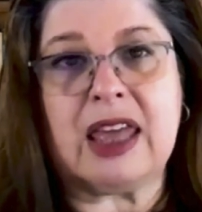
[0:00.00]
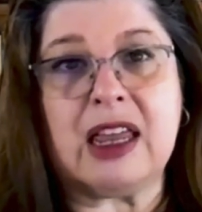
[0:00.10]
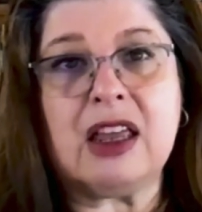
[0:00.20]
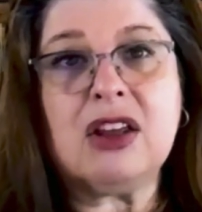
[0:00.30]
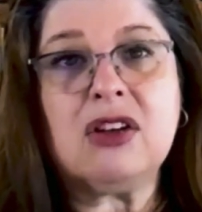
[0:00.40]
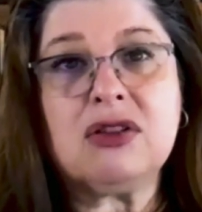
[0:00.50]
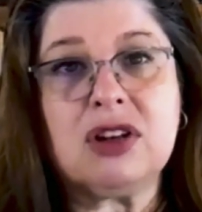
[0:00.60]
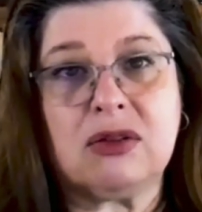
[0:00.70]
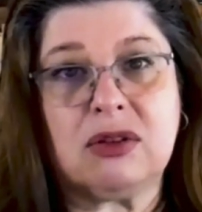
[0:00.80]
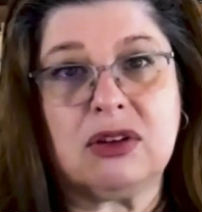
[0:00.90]
Thanking
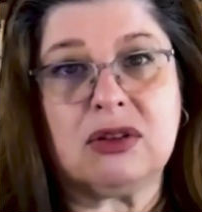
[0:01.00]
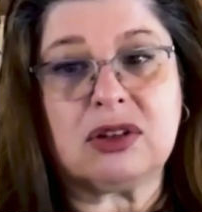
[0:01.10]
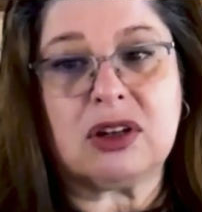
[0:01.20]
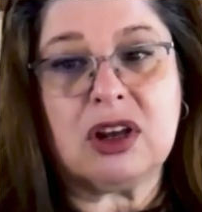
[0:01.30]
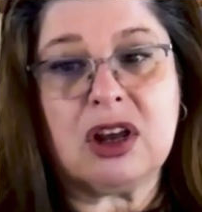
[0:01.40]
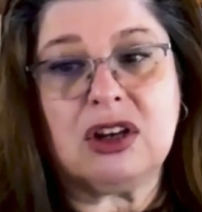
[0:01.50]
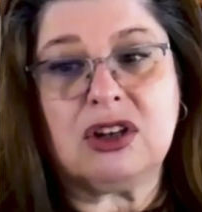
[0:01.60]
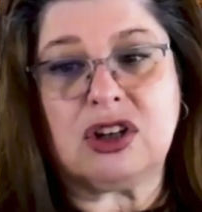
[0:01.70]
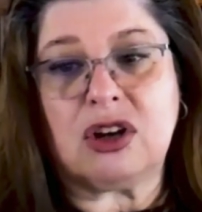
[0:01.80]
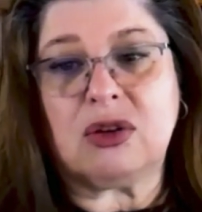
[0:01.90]
your donors
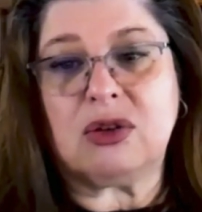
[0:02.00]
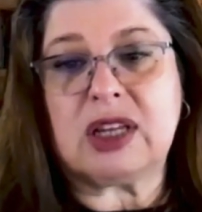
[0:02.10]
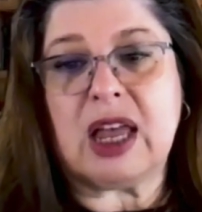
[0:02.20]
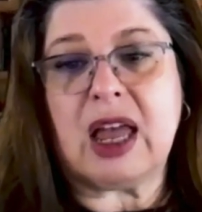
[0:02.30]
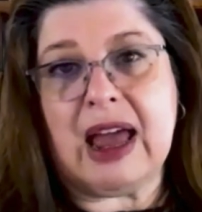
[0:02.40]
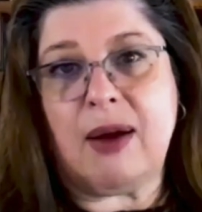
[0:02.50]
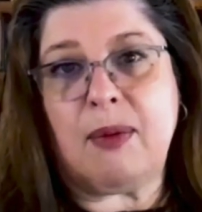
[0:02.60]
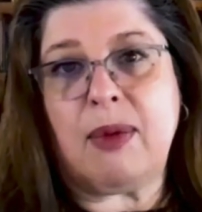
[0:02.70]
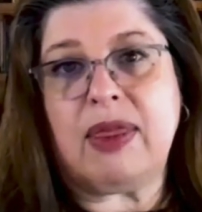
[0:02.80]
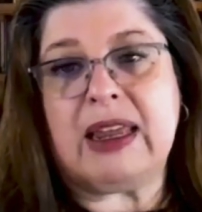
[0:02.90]
shows
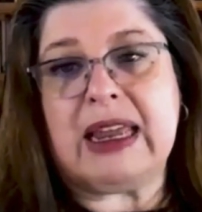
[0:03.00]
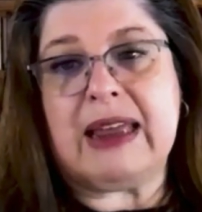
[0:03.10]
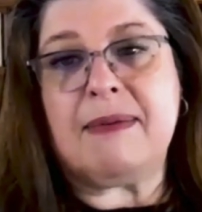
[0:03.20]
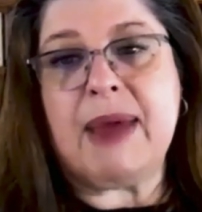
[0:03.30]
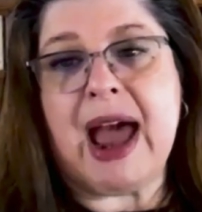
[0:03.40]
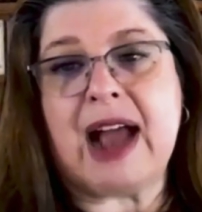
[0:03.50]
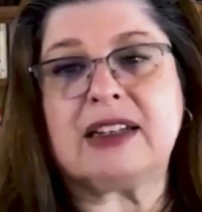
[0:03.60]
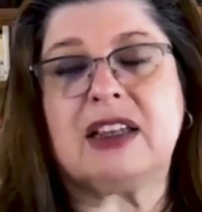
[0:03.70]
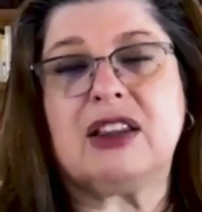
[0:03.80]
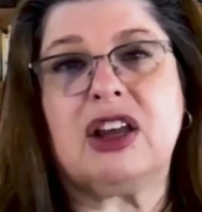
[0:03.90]
them the
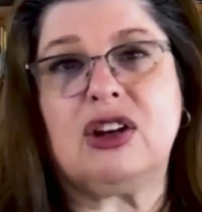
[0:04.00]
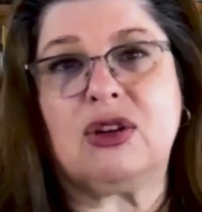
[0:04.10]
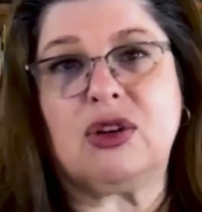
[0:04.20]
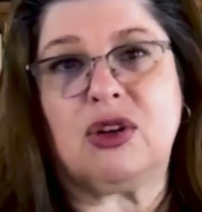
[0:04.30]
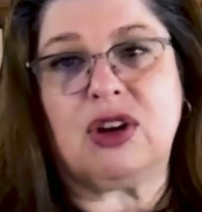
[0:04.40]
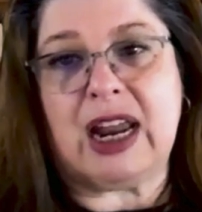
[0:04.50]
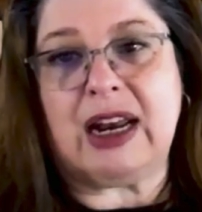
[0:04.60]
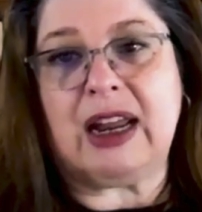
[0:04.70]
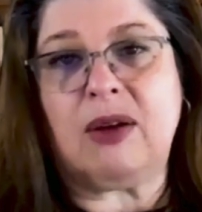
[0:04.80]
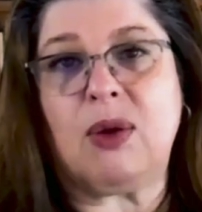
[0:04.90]
impact that you're
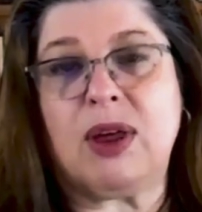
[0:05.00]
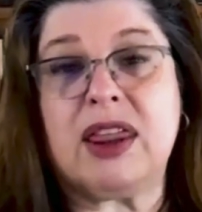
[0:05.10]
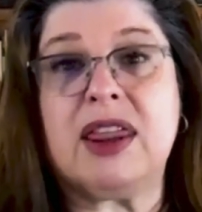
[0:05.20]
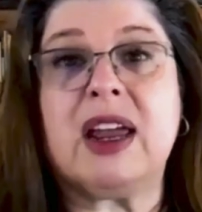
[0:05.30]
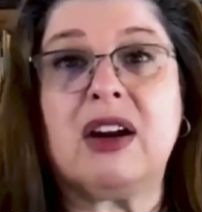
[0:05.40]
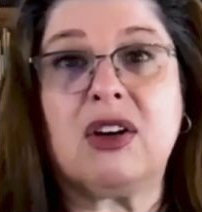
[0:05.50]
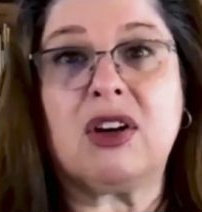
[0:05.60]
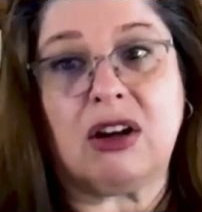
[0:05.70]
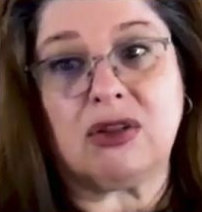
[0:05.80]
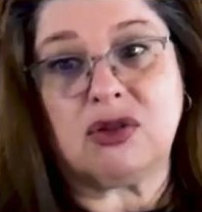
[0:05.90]
creating with
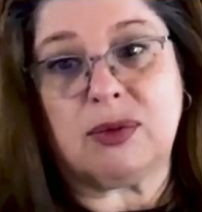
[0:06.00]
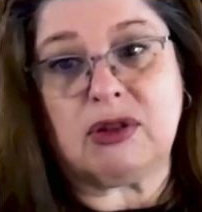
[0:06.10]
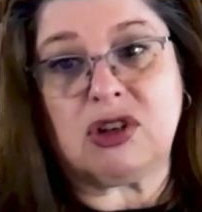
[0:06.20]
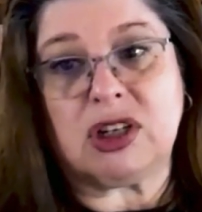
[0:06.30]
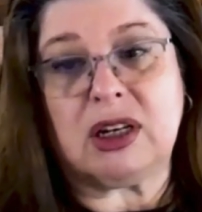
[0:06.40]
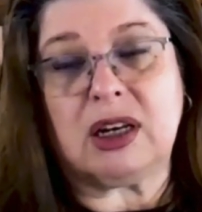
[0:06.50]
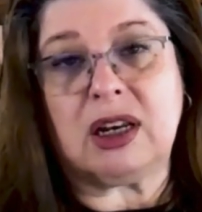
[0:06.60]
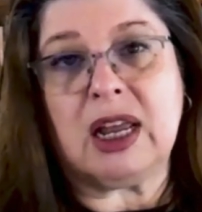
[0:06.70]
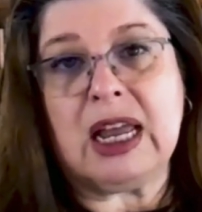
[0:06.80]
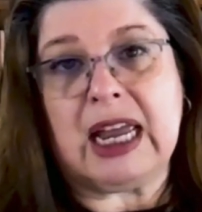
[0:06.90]
their
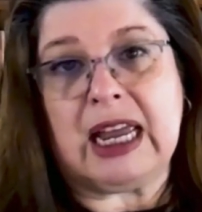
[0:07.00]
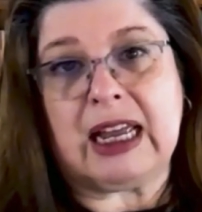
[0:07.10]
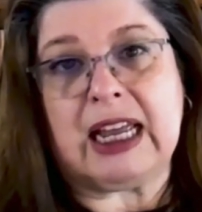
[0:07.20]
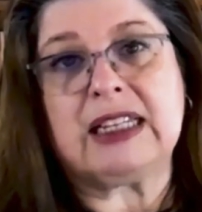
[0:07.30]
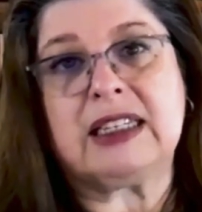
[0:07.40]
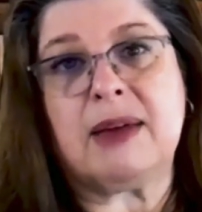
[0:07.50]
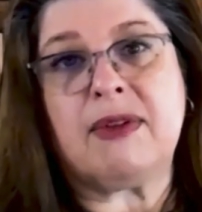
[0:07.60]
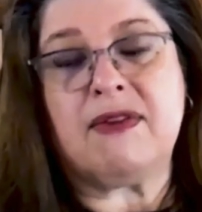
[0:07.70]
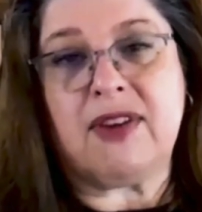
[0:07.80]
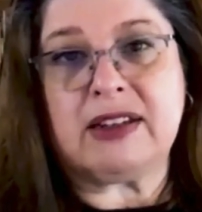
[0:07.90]
contribution. It gets
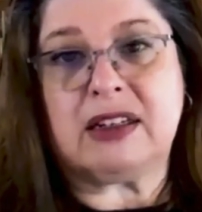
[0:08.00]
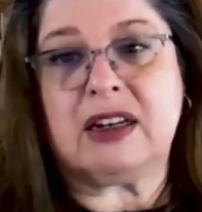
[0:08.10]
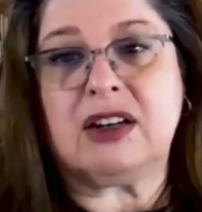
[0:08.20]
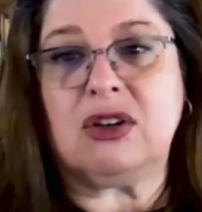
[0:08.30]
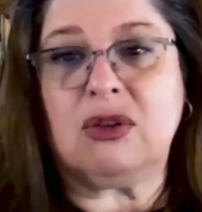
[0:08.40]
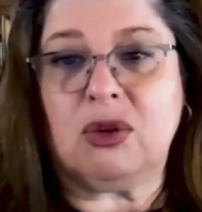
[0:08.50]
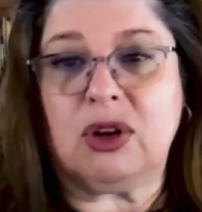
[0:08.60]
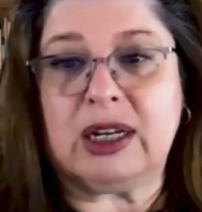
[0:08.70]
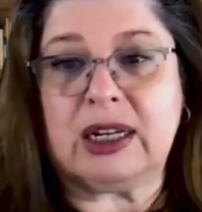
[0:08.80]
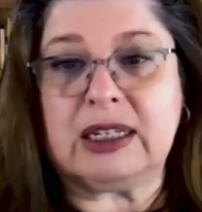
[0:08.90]
them invested in your
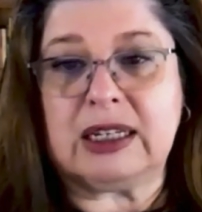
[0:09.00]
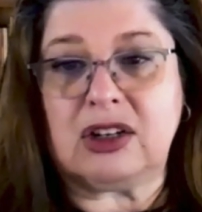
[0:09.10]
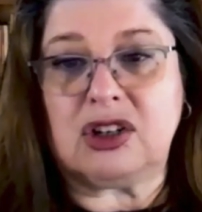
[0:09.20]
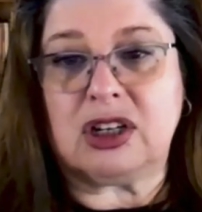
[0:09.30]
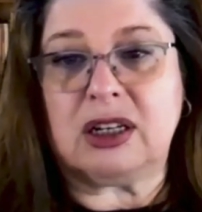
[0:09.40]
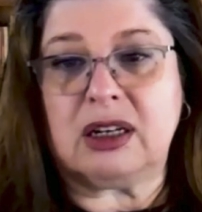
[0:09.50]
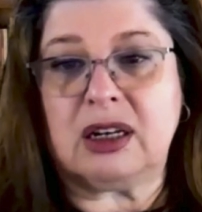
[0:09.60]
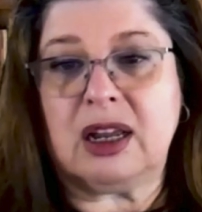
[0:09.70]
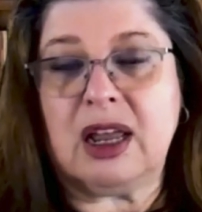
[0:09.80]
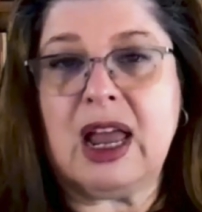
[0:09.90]

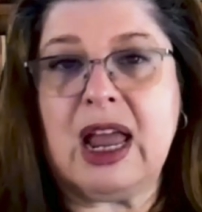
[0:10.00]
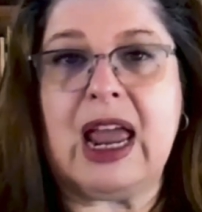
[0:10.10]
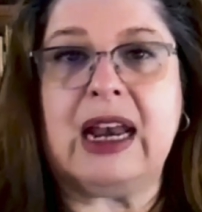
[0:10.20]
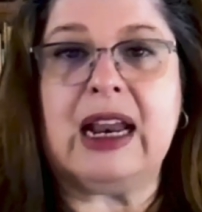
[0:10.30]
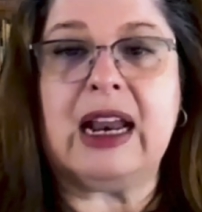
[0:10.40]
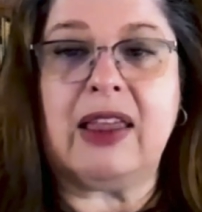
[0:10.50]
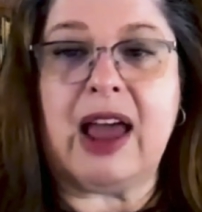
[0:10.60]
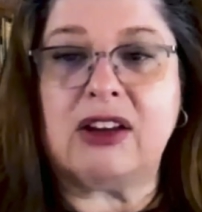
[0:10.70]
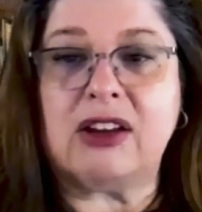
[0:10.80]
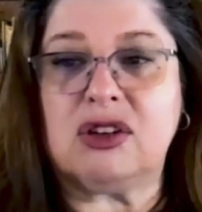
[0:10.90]
organization, and it
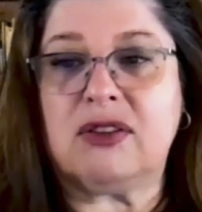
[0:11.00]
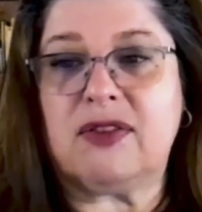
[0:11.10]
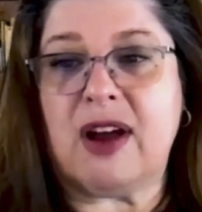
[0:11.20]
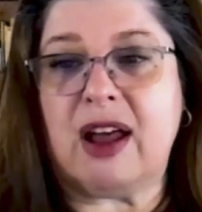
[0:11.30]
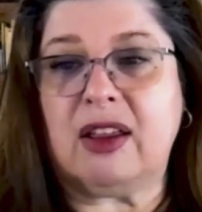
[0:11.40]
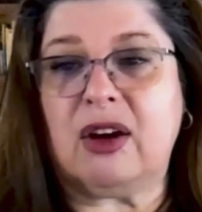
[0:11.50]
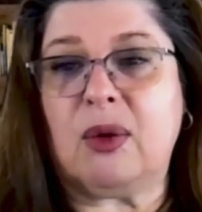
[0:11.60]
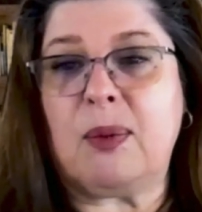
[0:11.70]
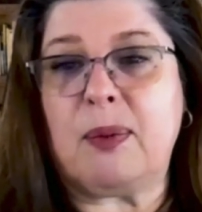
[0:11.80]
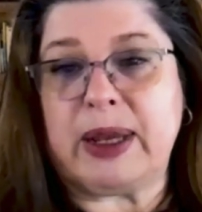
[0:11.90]
allows you to
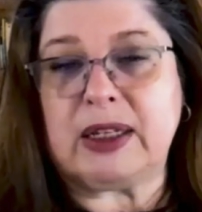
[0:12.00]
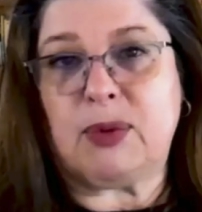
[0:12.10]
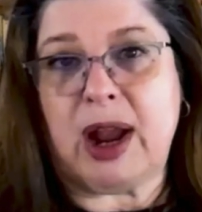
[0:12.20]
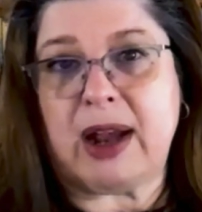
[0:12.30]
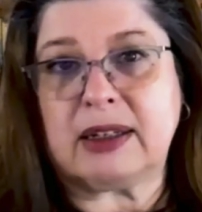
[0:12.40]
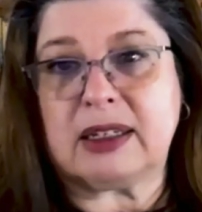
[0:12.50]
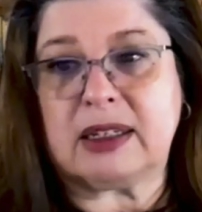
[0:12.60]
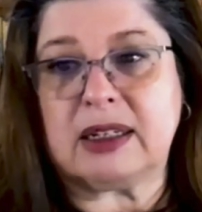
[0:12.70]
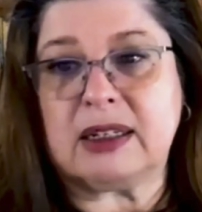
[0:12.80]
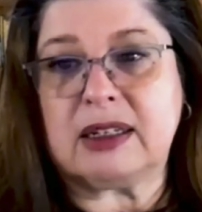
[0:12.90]
follow best
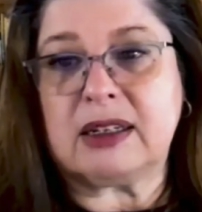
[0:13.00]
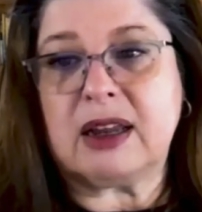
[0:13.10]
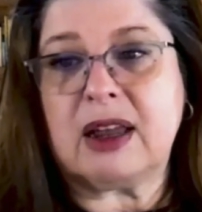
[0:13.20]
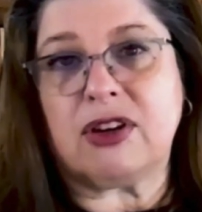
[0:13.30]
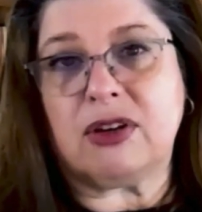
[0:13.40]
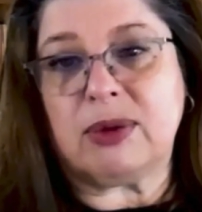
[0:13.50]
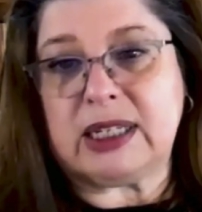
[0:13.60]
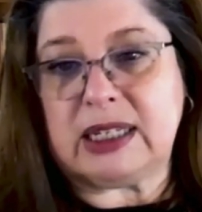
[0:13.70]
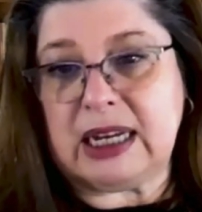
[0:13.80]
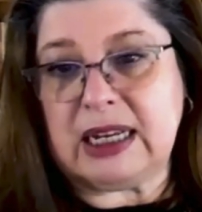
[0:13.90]
practices for your
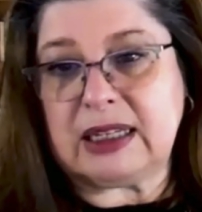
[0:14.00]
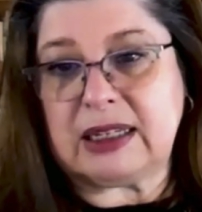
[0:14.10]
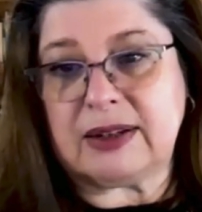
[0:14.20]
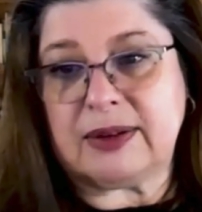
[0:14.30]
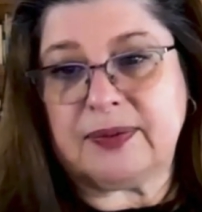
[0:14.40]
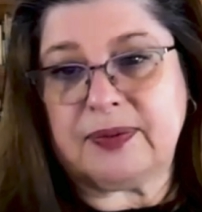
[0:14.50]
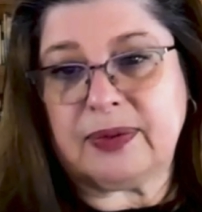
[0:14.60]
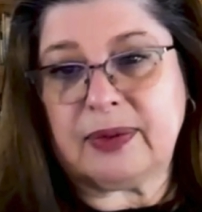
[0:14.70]
receipts,